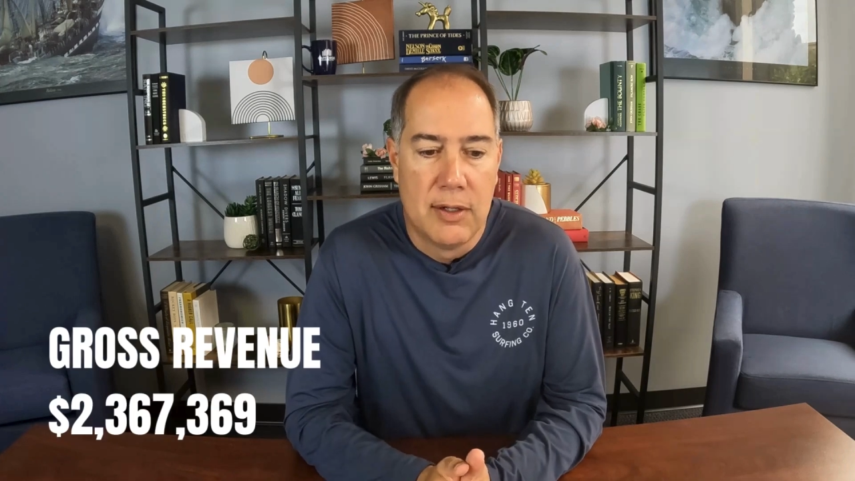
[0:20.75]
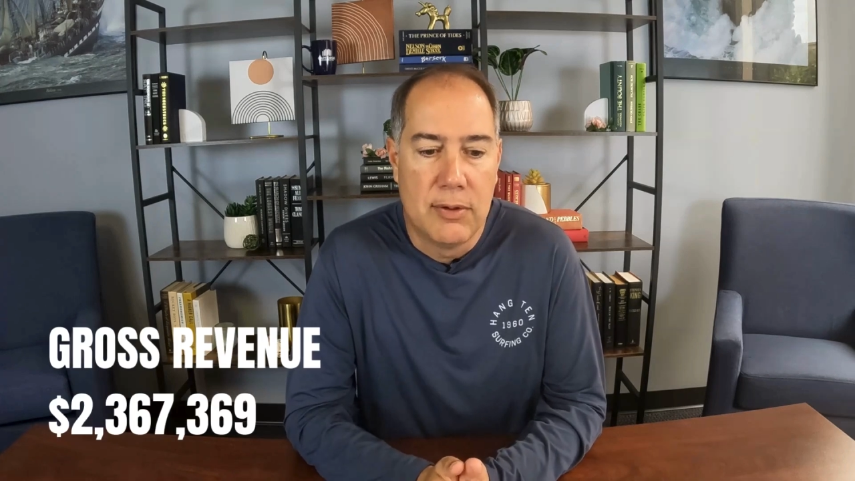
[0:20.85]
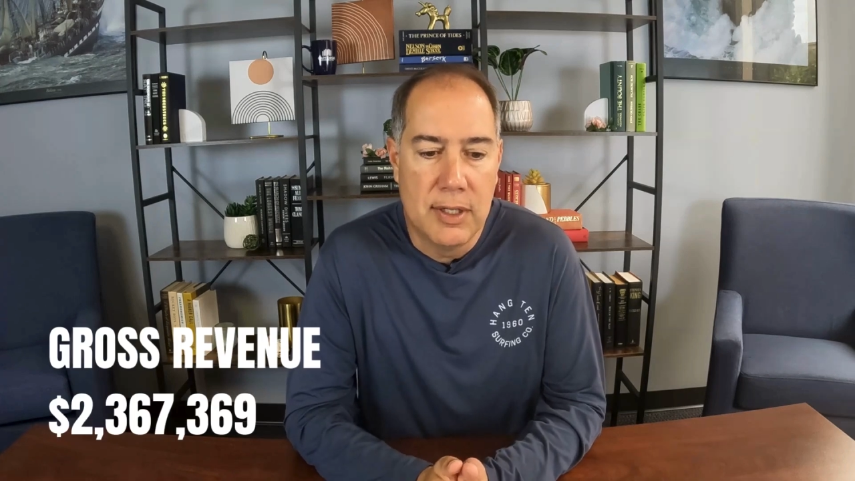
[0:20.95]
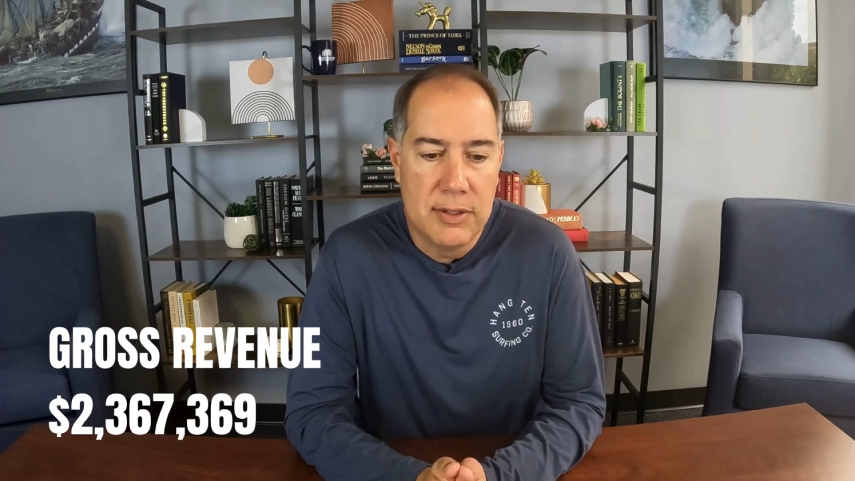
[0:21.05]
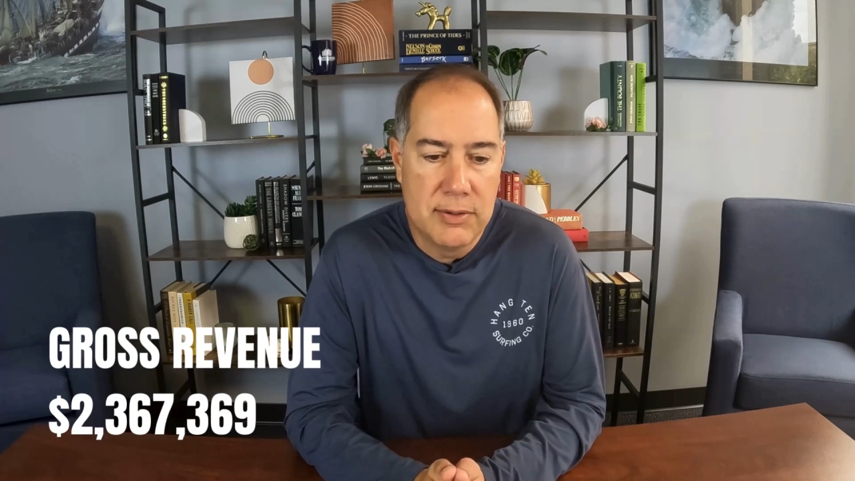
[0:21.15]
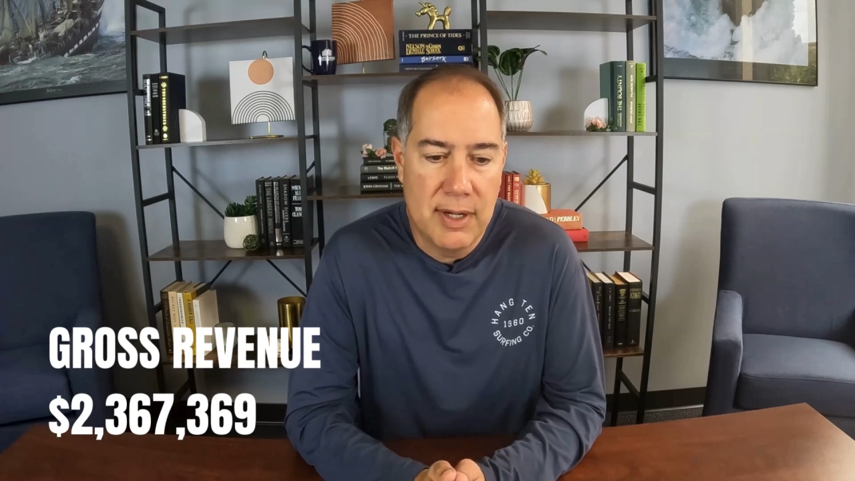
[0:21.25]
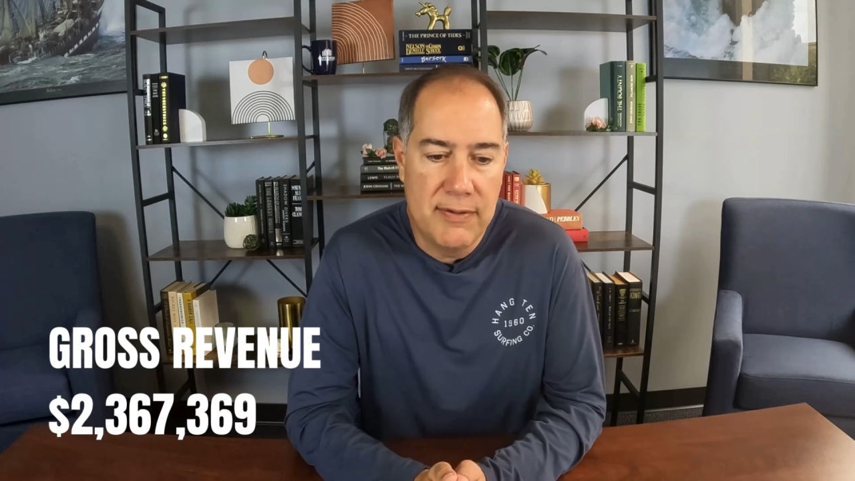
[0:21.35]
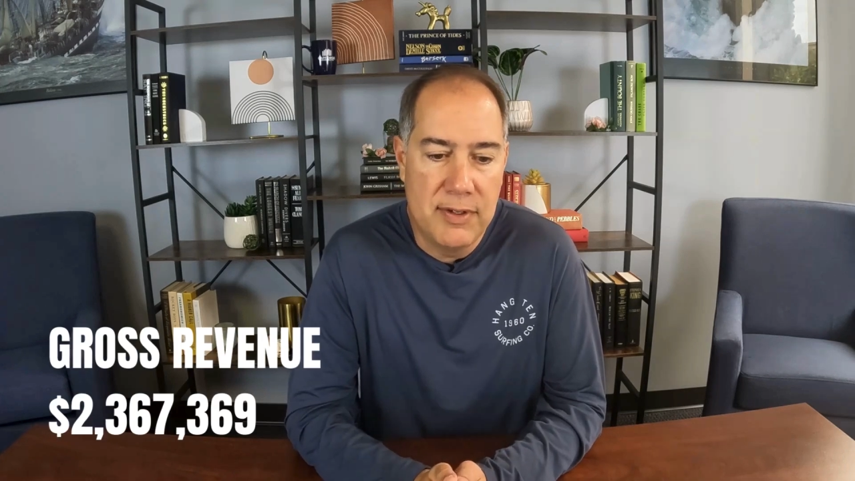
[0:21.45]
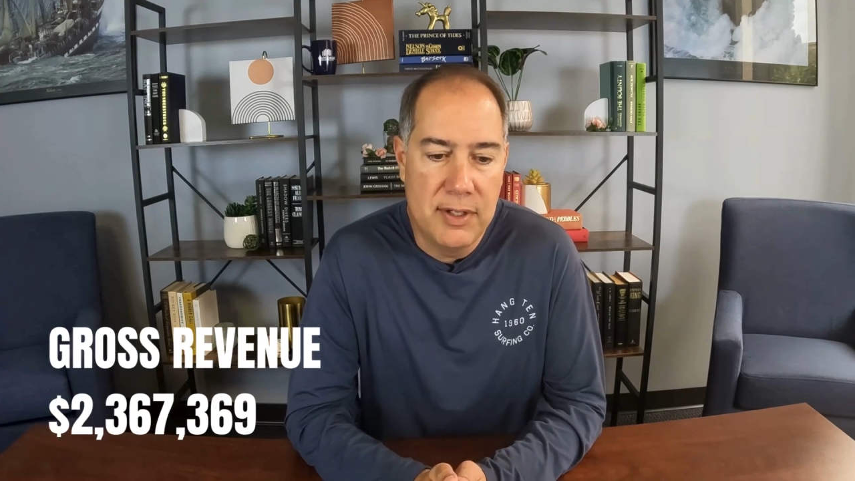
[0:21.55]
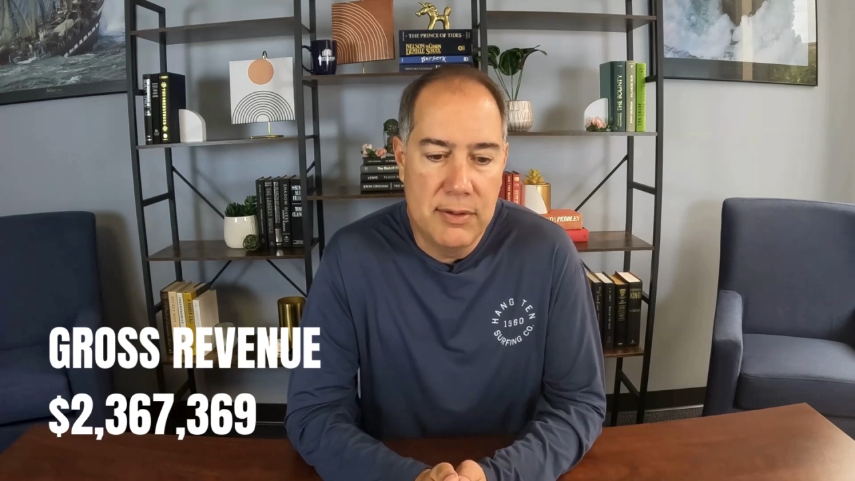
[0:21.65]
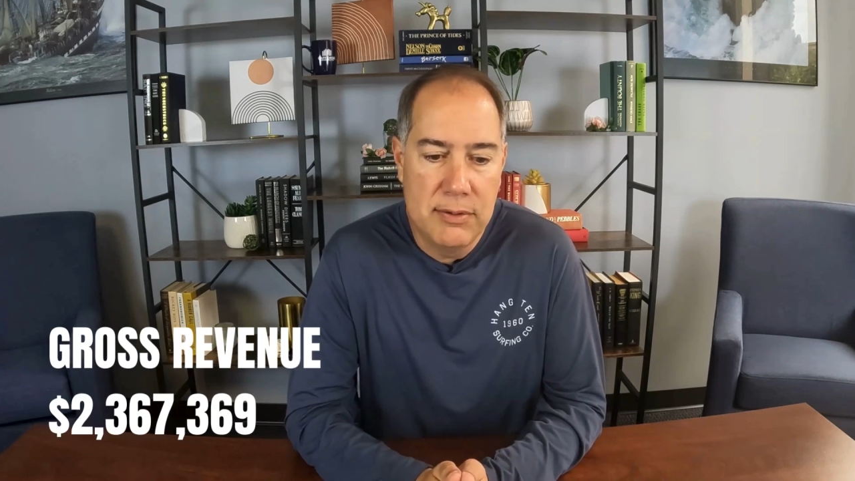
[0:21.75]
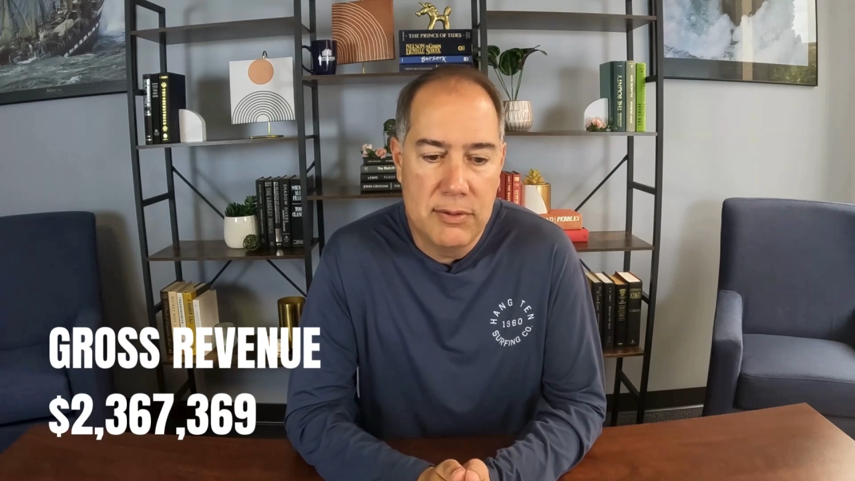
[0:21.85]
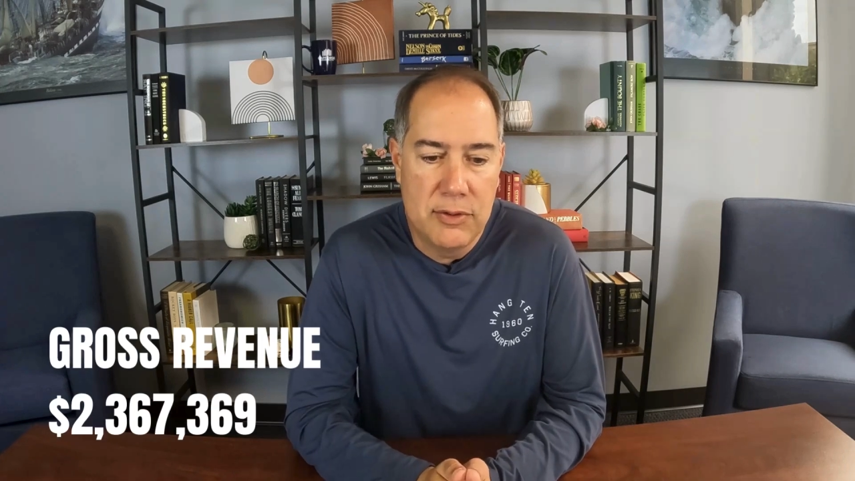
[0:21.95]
gross revenue